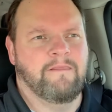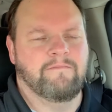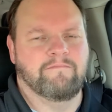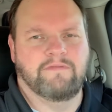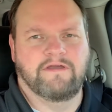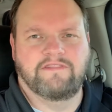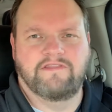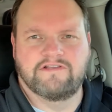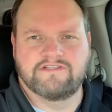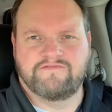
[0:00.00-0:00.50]

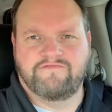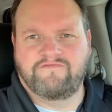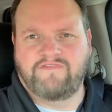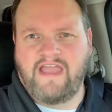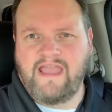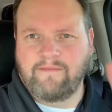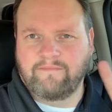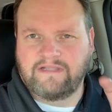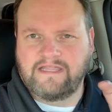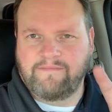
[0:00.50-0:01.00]
But those
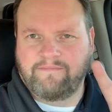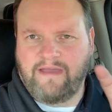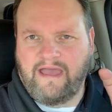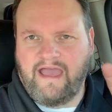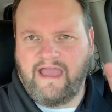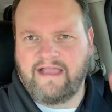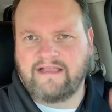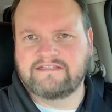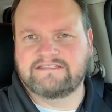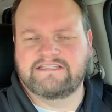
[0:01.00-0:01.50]
family
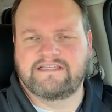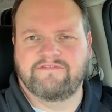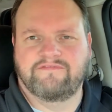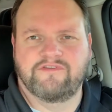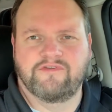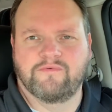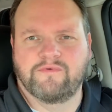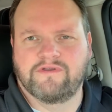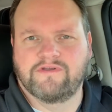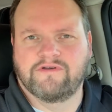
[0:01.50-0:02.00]
packs, if
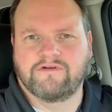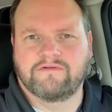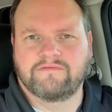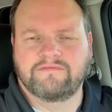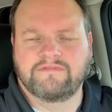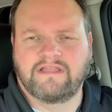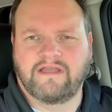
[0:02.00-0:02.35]
you will,